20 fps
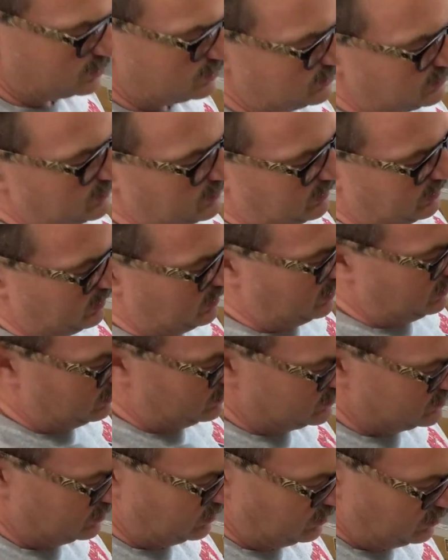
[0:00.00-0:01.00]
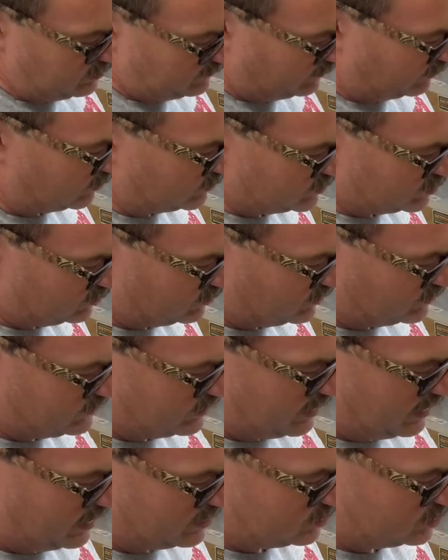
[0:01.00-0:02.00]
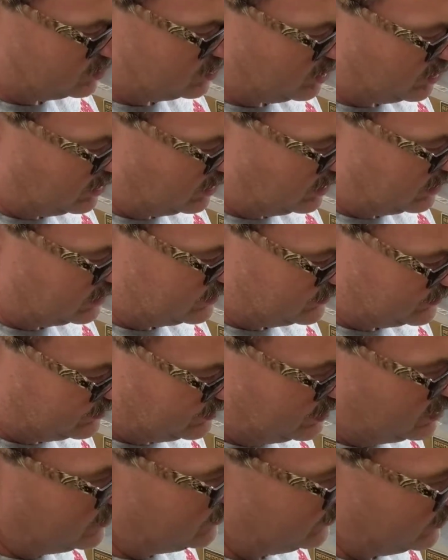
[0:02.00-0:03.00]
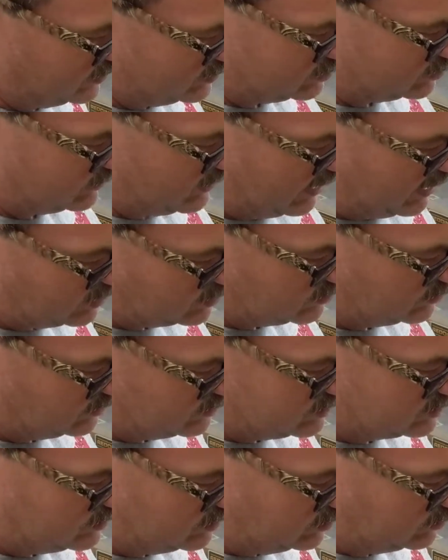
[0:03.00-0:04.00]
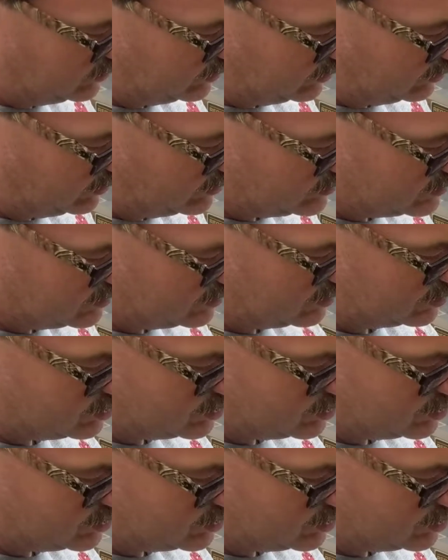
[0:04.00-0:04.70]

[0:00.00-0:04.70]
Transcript: you to get is the universal one that has jaws. This one actually still uses a